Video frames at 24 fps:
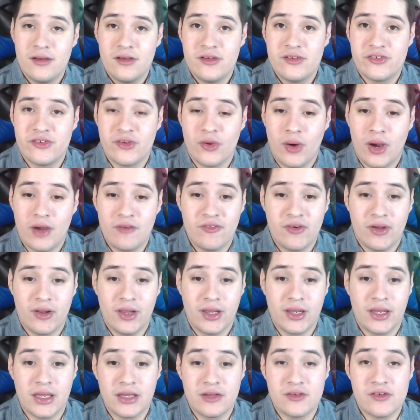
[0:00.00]
So I felt
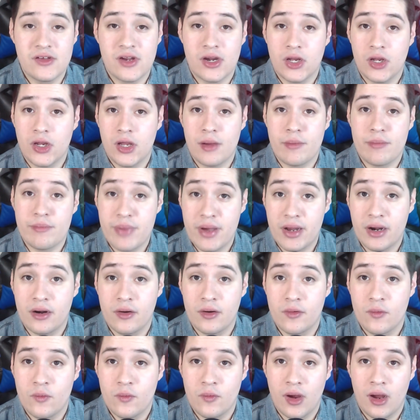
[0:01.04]
like it did a lot better
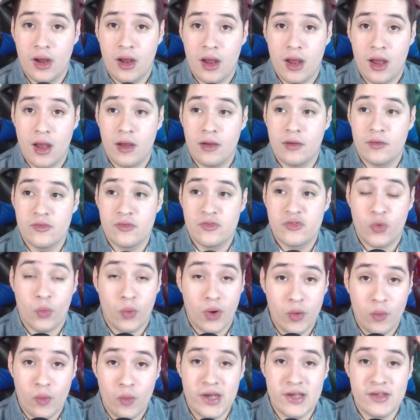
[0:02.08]

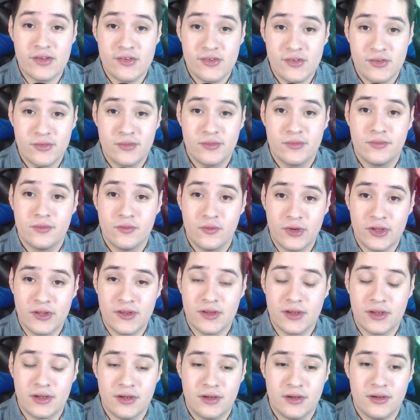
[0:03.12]
story-wise with it.